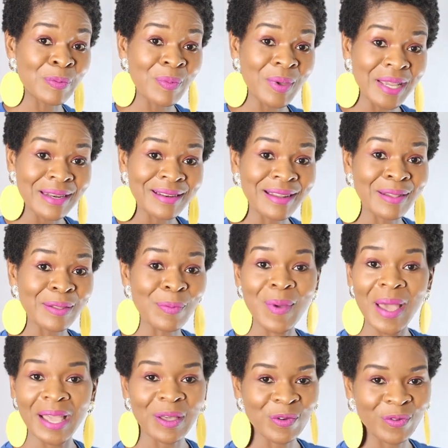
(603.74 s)
the middle, and the
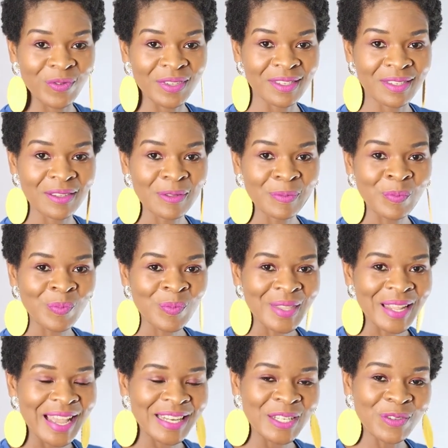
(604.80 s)
back office.
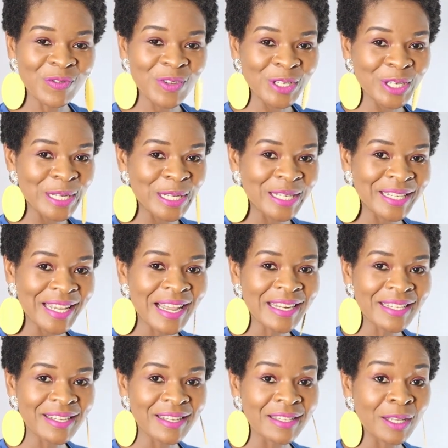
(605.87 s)
Artificial
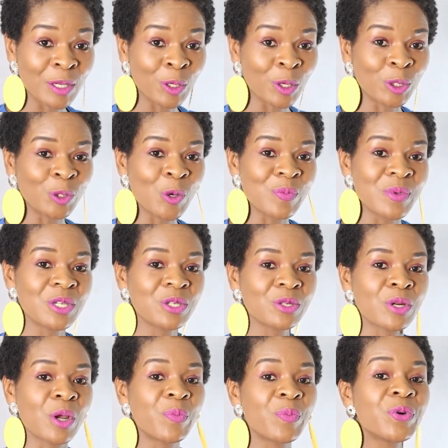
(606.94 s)
intelligence and
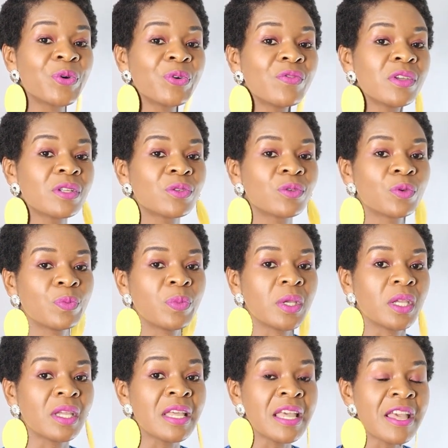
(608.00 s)
automation are proving to
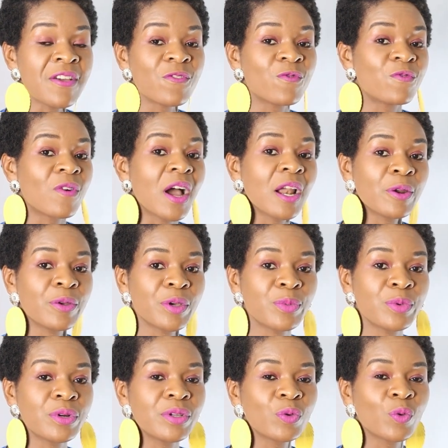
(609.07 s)
be
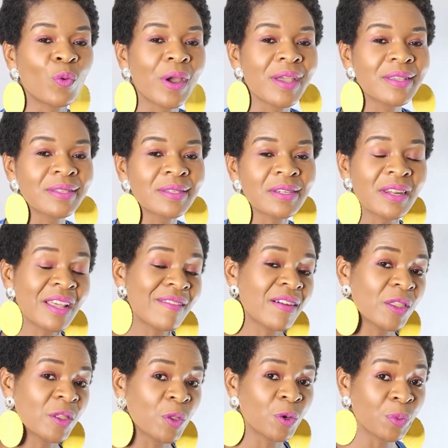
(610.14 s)
valuable in ways
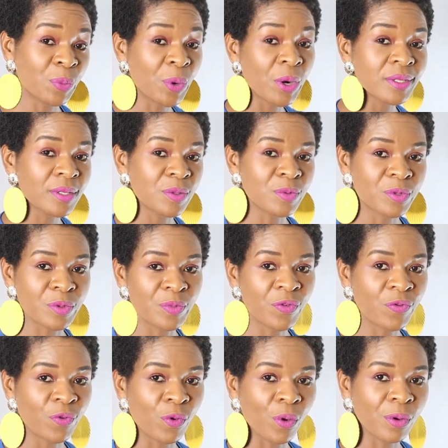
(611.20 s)
never thought possible
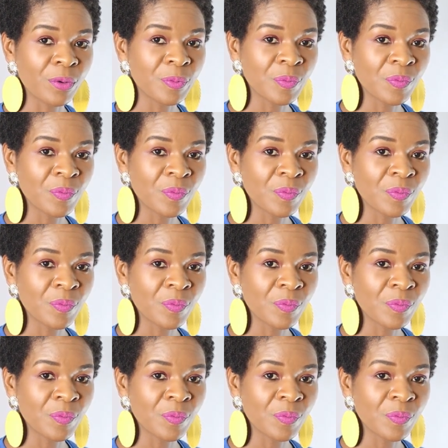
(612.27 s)
before.